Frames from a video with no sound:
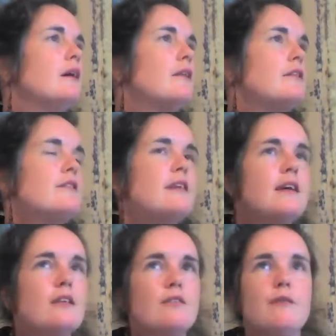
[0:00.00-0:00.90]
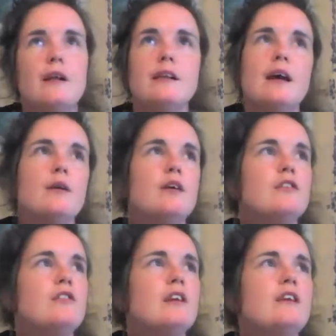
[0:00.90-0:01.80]
the tears fell down her
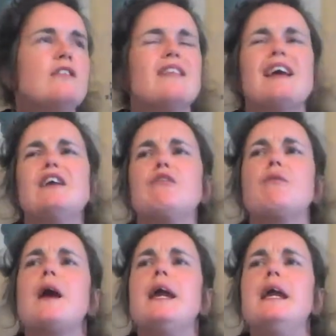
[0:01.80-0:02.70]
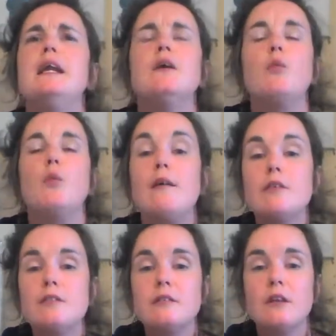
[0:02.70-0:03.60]
cheeks like rain,
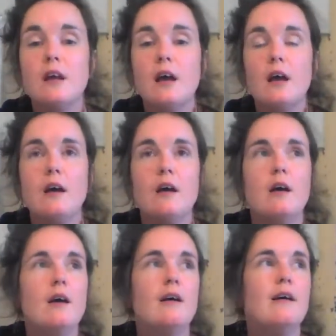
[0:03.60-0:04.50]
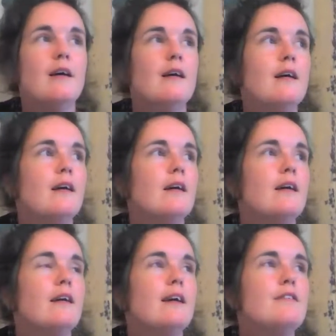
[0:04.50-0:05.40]
whereas
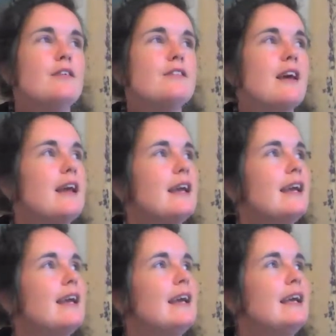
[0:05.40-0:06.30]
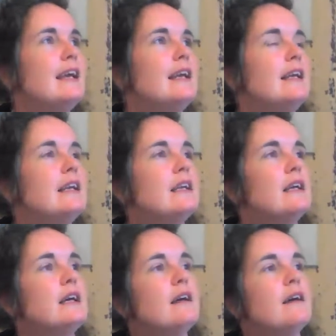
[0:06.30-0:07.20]
if you're saying,
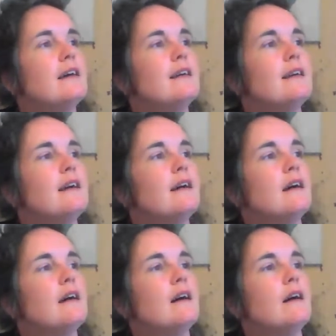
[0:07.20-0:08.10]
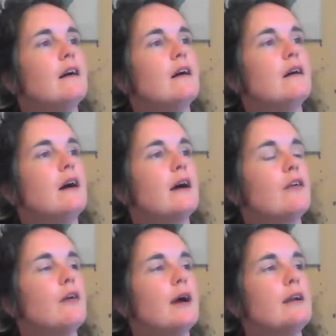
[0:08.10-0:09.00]
I
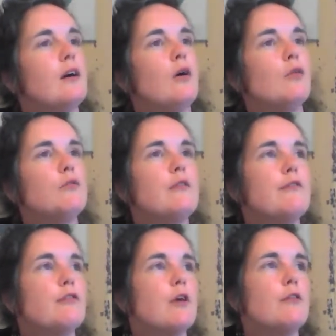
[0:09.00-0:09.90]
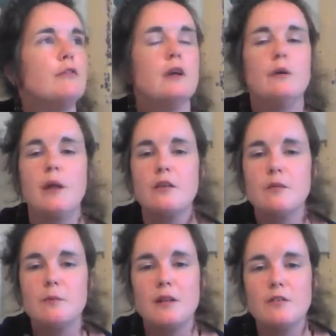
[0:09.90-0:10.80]
cried a whole river over you, that's a
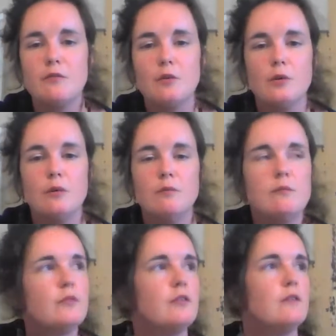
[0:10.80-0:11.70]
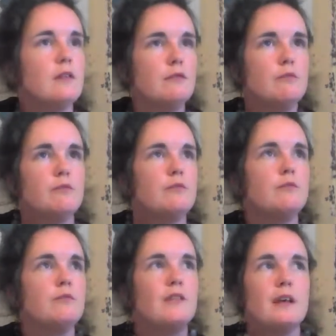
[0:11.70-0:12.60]
metaphor. The
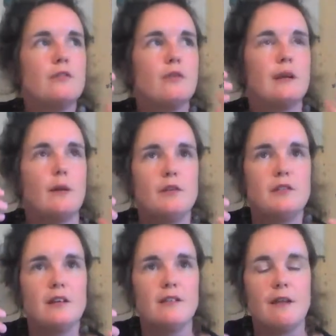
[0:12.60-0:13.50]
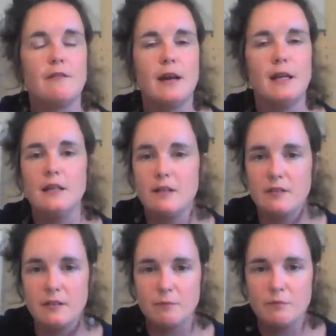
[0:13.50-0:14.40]
tears ran down my cheeks like rain,
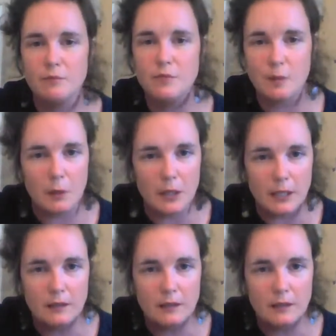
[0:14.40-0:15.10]
that's a simile.